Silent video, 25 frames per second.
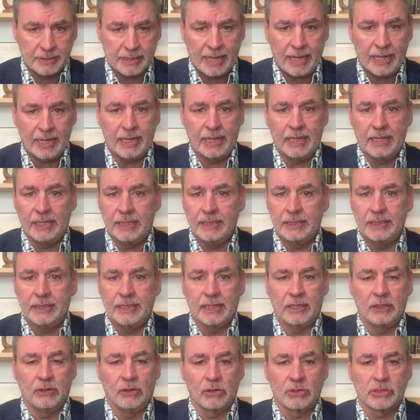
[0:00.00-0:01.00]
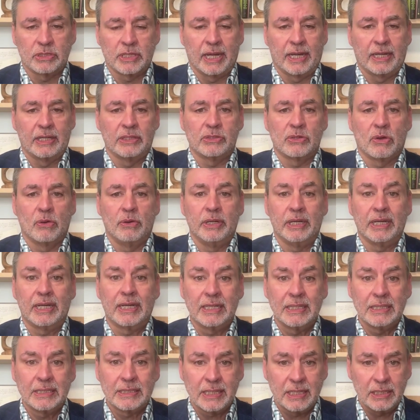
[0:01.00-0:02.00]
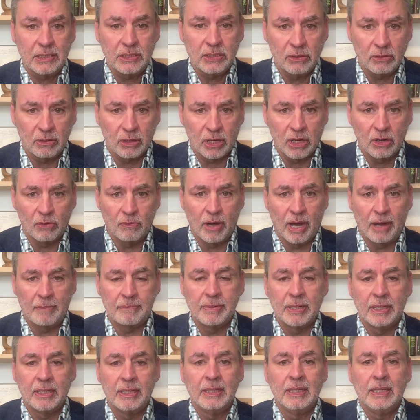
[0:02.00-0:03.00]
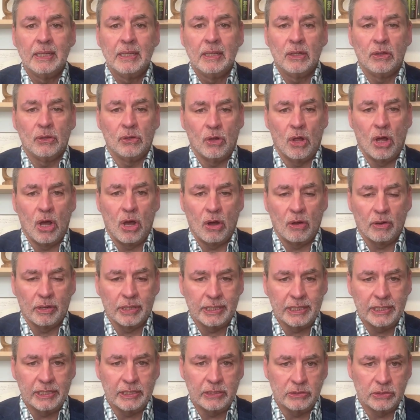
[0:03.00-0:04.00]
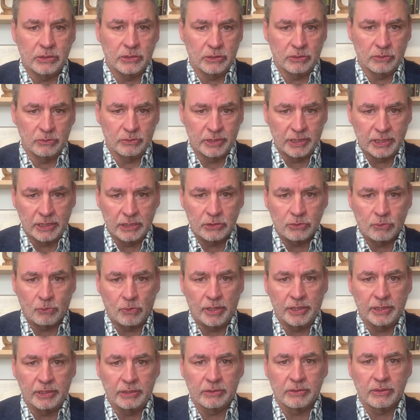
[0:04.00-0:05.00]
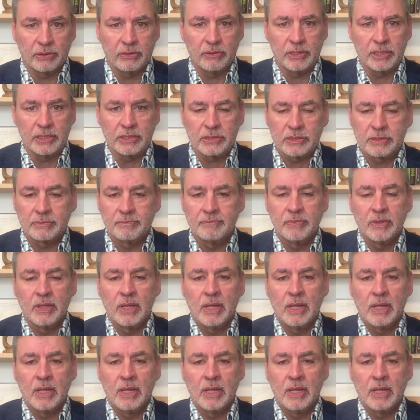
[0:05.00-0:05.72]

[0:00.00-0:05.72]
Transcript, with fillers: And it looks like it's going to continue to go up long into the twenty thirties.